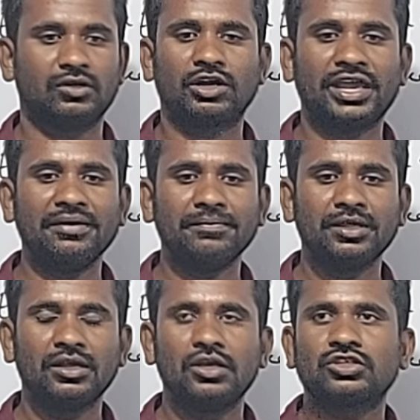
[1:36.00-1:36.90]
Okay,
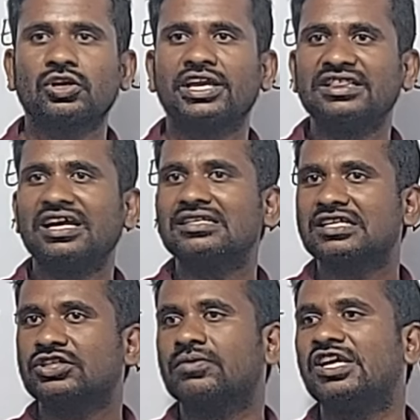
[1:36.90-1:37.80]
so in that
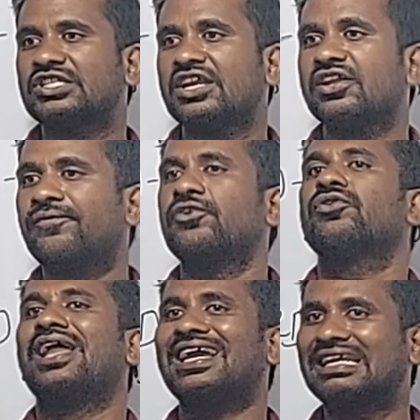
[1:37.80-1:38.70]
situation, if you
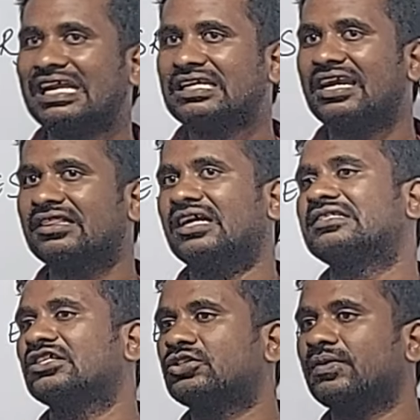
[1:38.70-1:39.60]
neglected that
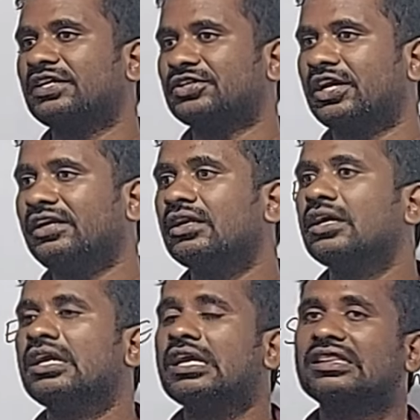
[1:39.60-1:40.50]
situation,
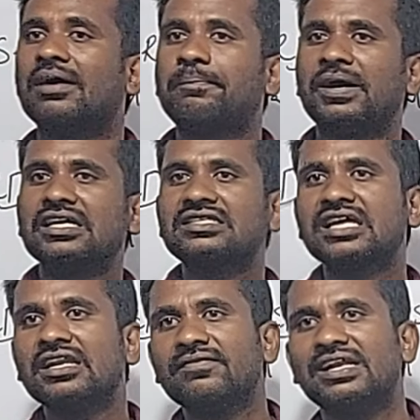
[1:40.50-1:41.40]
the
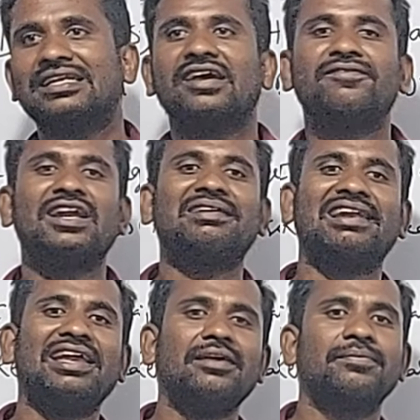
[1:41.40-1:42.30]
person will
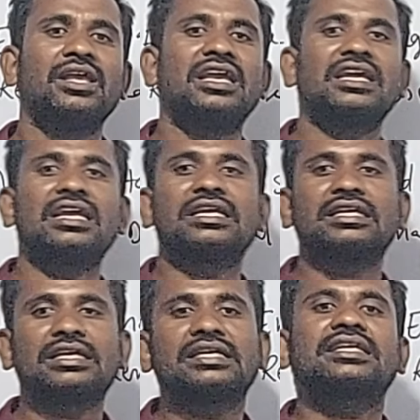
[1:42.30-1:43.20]
definitely
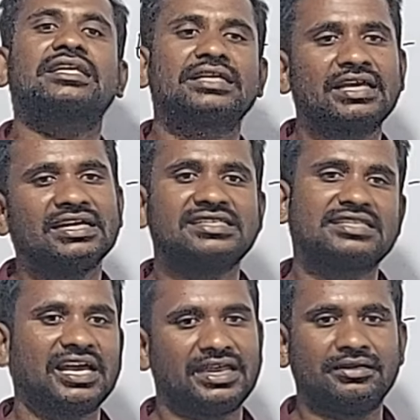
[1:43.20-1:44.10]
gets
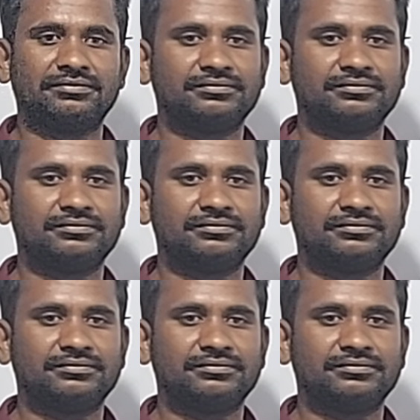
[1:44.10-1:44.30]
died.